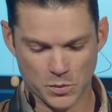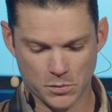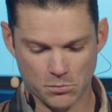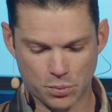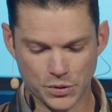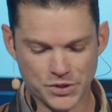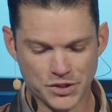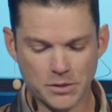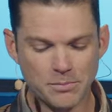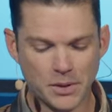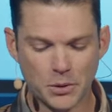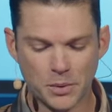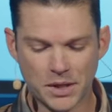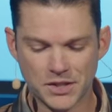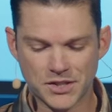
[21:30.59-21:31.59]
Put
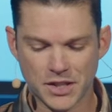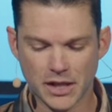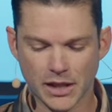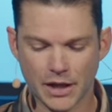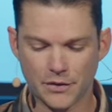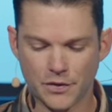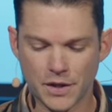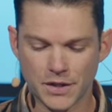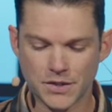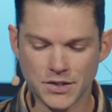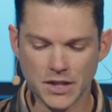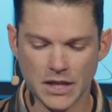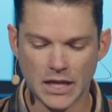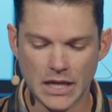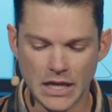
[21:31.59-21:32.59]
simply, we could say it like this
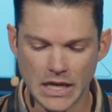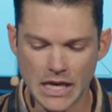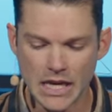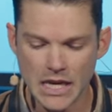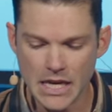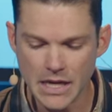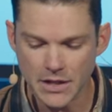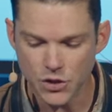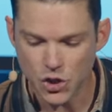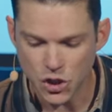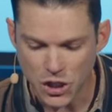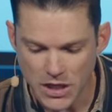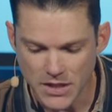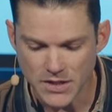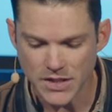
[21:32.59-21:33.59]
he, he,
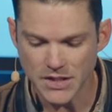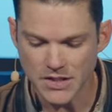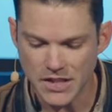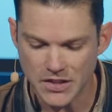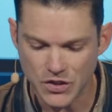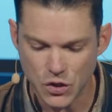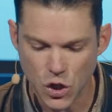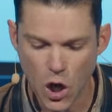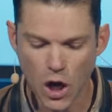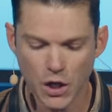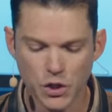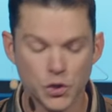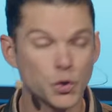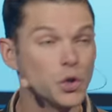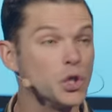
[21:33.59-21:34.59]
Jesus is not
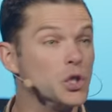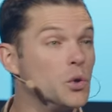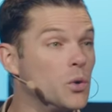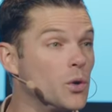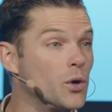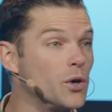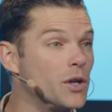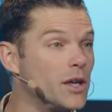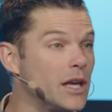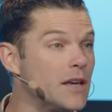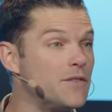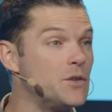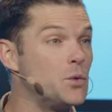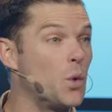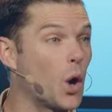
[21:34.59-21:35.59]
your Lord
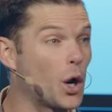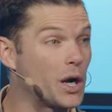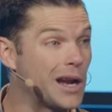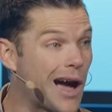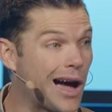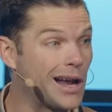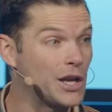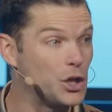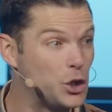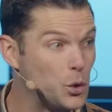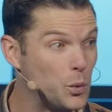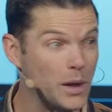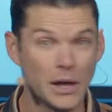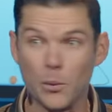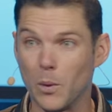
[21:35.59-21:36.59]
if you are not
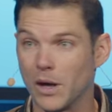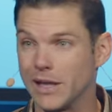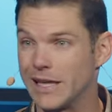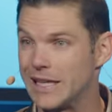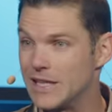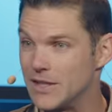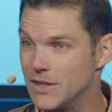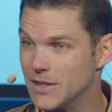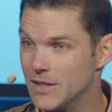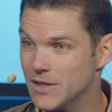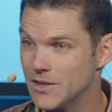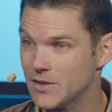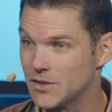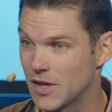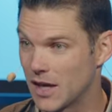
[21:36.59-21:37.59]
doing what he
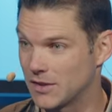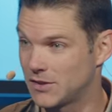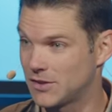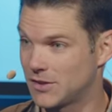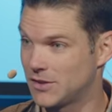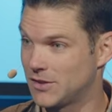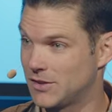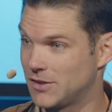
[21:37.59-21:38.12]
says.